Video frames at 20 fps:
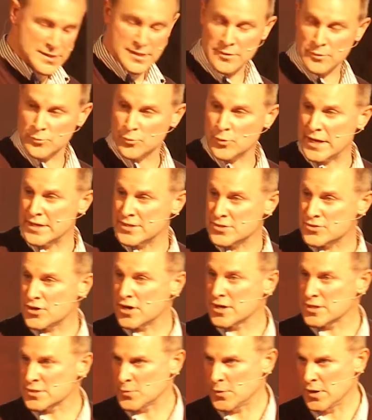to where his
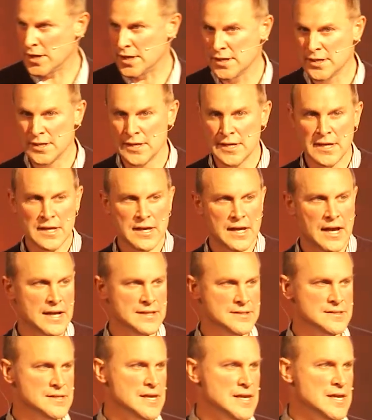drugs were.
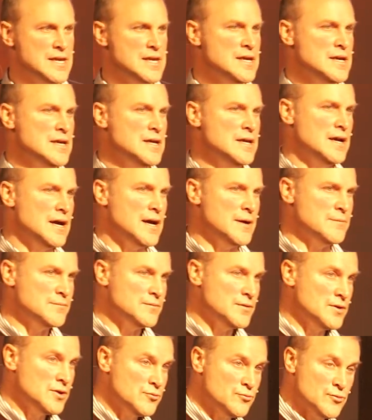And he
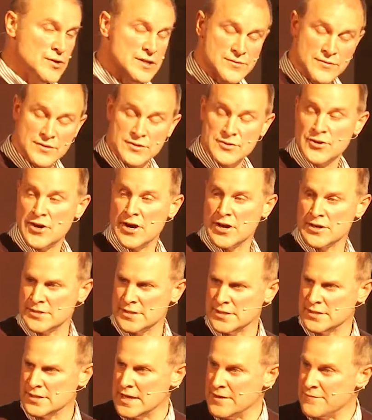reached for his drugs,
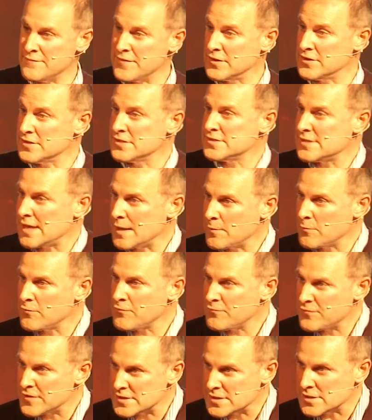and he felt the same
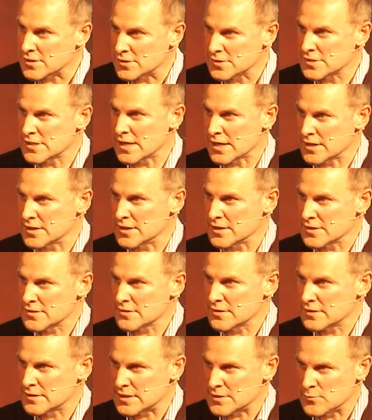physical
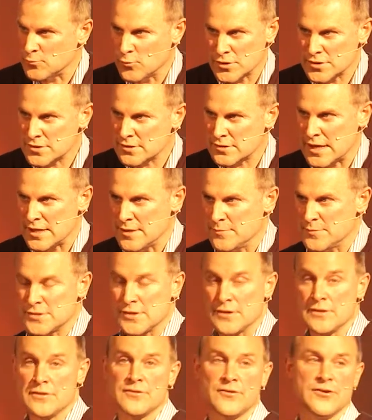sickness. He didn't want to take them,
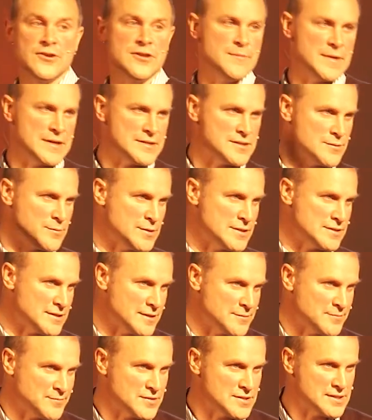so he threw them out of the
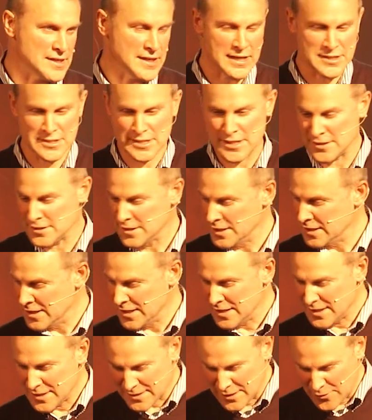window. He said, actually,
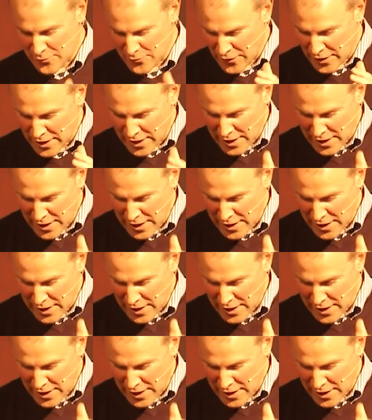they were very